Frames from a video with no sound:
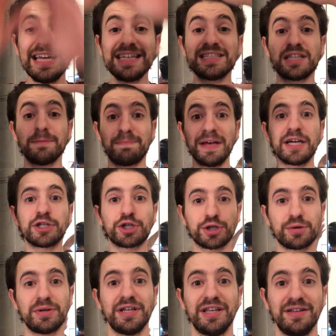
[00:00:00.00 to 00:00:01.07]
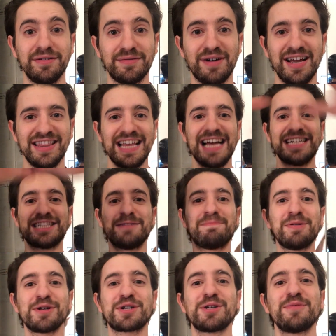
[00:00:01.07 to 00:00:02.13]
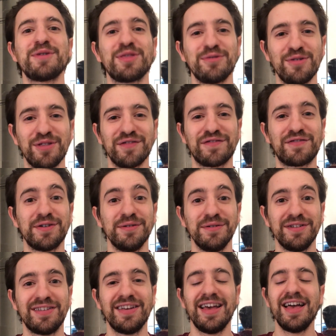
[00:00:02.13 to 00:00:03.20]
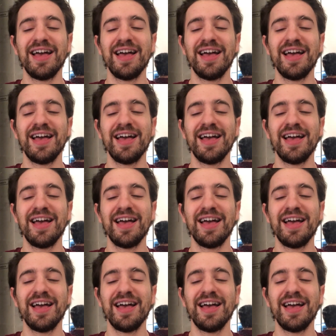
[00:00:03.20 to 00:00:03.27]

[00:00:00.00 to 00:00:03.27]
is the big tree, right? That's the bushel with all the fruit.